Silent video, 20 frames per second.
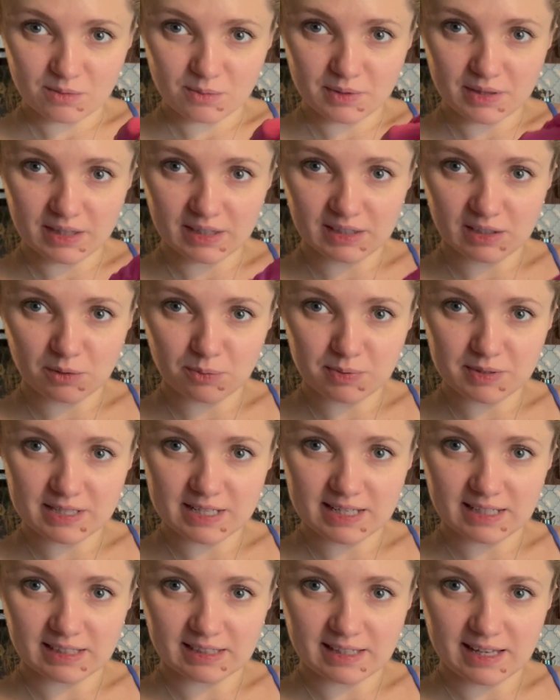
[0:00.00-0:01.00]
with a little
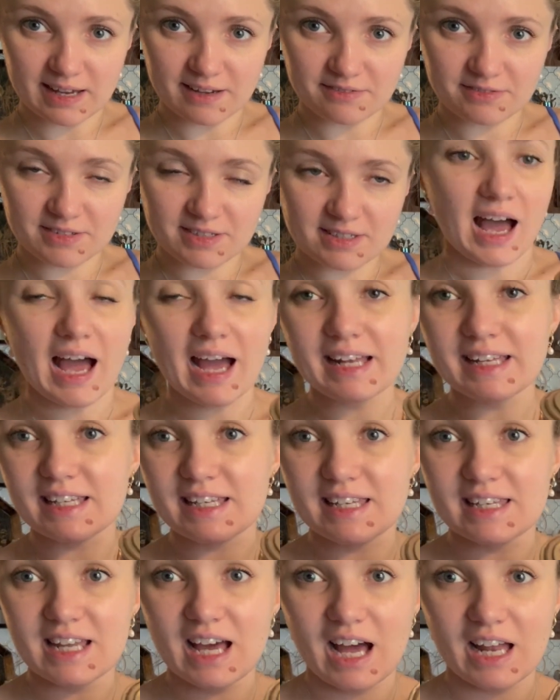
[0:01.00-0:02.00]
patina left. I did
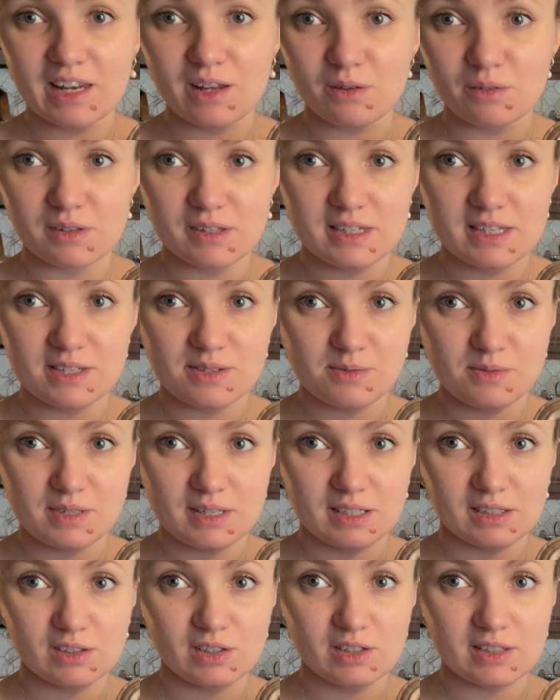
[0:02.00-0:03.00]
not know that this was
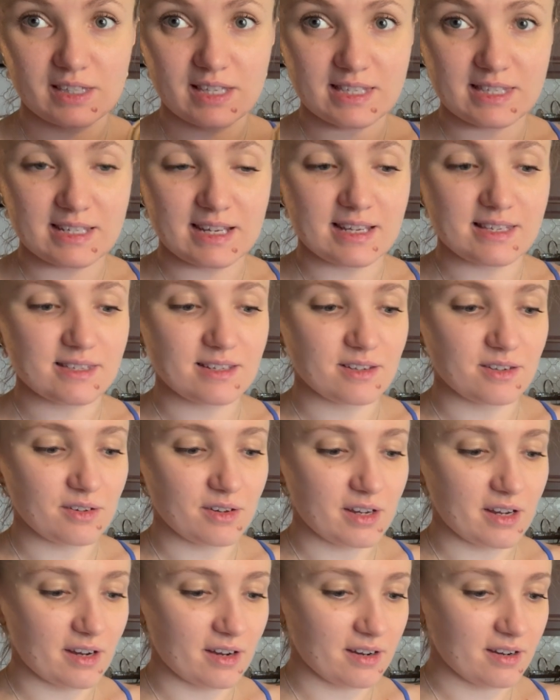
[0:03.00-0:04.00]
gonna look this nice under
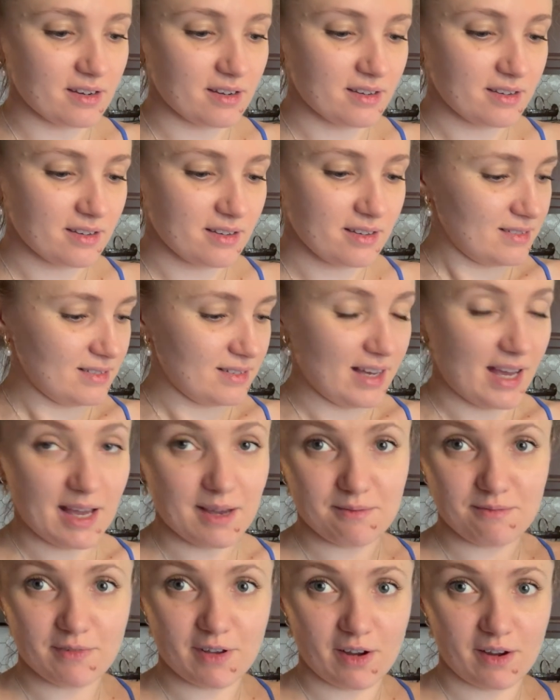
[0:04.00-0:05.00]
here. I
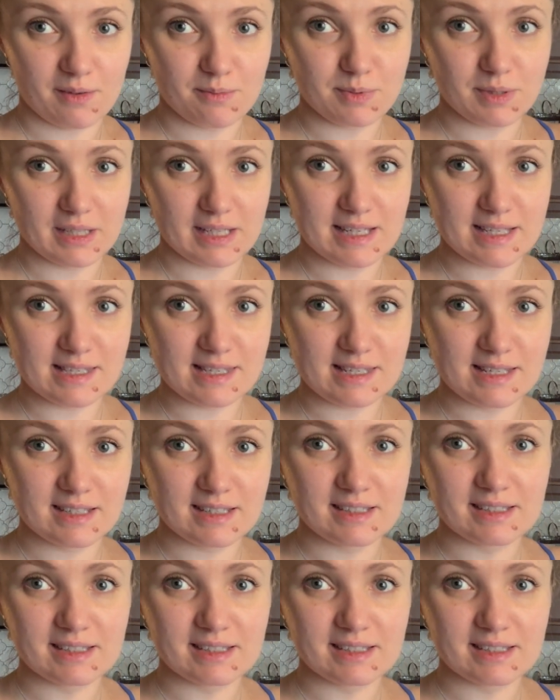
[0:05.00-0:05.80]
am very pleased.